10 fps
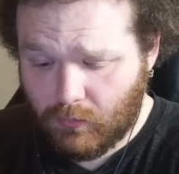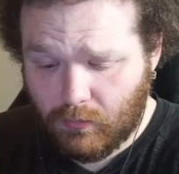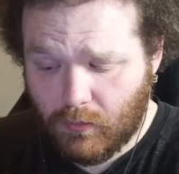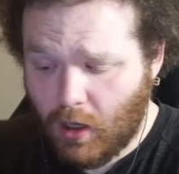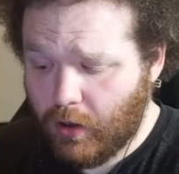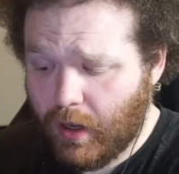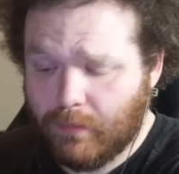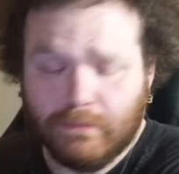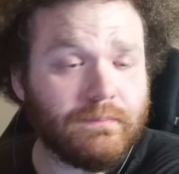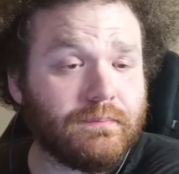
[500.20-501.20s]
Okay,
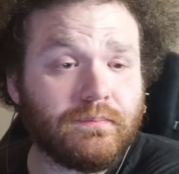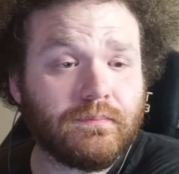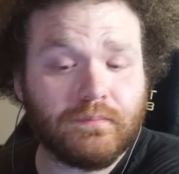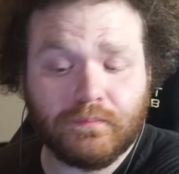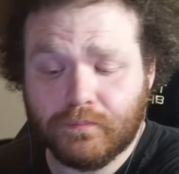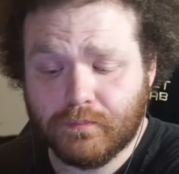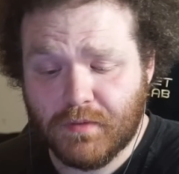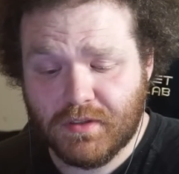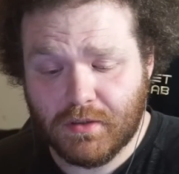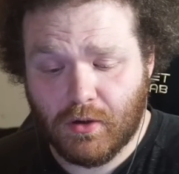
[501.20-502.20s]

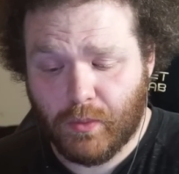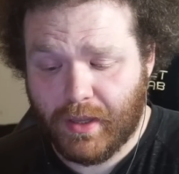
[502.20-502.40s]
so we